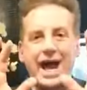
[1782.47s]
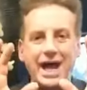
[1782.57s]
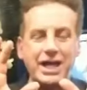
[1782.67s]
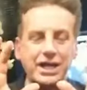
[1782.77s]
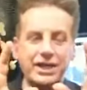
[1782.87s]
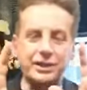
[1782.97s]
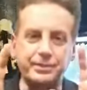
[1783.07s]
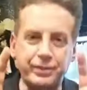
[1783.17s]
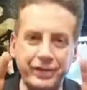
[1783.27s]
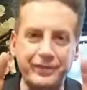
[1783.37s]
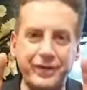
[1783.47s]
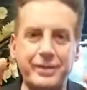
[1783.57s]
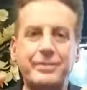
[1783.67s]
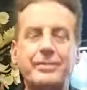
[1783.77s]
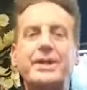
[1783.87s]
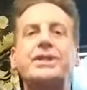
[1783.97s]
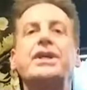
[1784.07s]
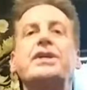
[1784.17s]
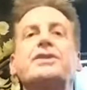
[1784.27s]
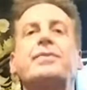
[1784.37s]
this pre-frame, Mitch, is
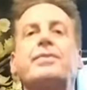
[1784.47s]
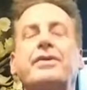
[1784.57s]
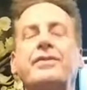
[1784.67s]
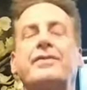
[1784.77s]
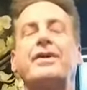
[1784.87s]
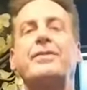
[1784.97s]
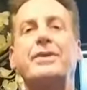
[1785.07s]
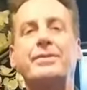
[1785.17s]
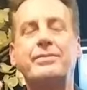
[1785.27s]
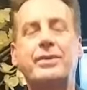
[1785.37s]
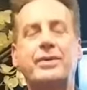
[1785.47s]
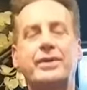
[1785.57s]
the pre-frame important?